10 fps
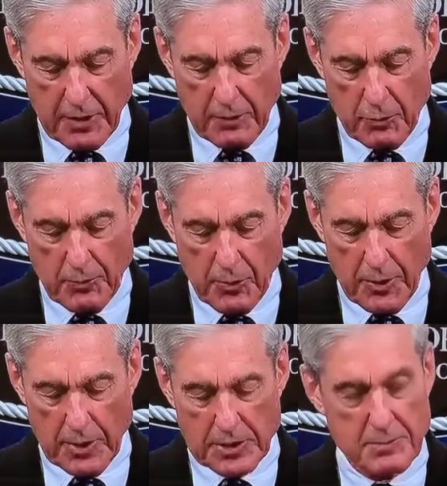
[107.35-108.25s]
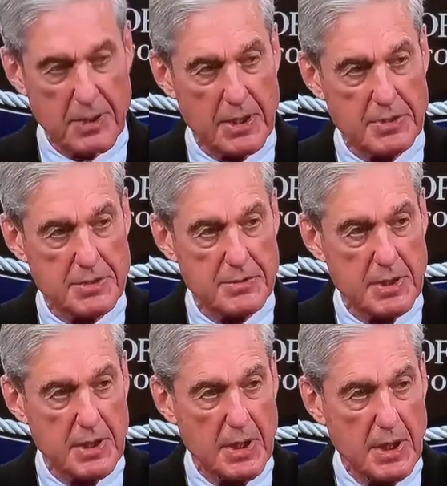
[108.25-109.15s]
our report explains
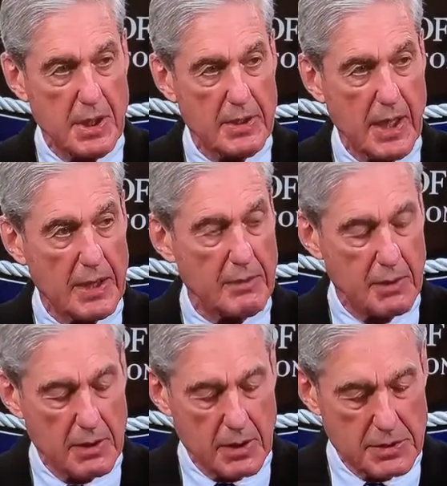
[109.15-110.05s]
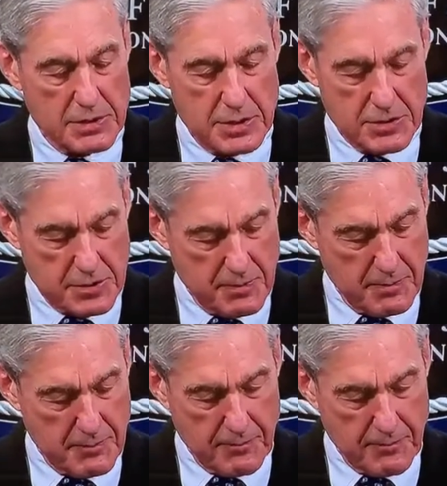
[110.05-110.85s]
that decision.